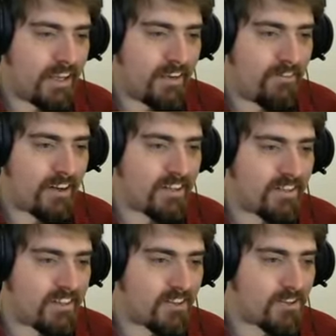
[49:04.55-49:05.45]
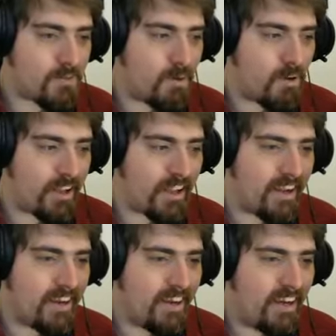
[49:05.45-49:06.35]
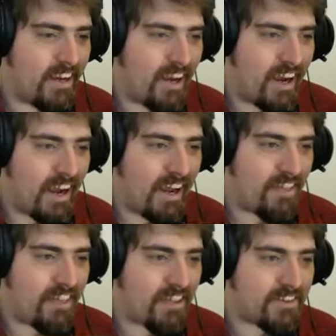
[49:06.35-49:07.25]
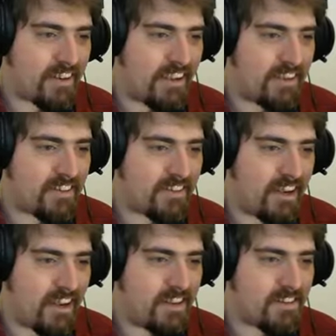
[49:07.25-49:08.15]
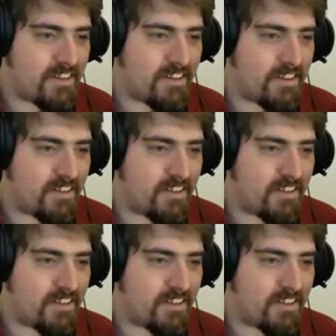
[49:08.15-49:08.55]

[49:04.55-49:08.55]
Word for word: In fact, he starts walking. And this is his